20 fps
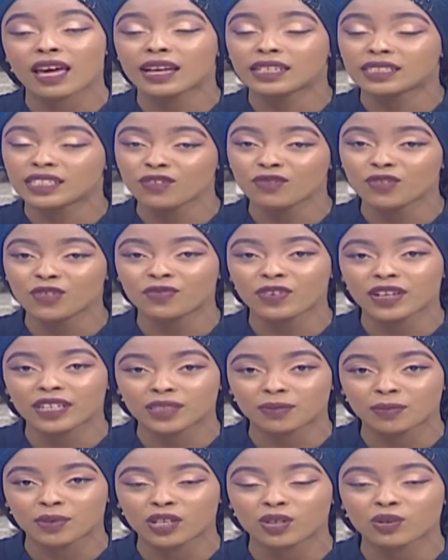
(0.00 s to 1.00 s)
except for
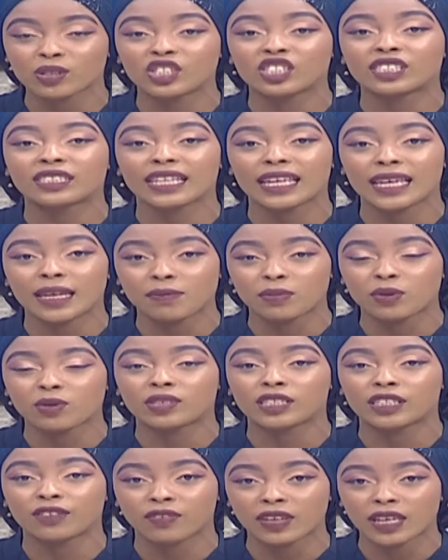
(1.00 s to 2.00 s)
Facebook, which is Ebru
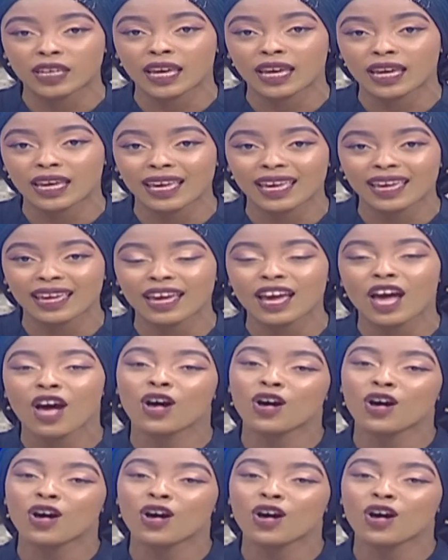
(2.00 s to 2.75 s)
TV KE.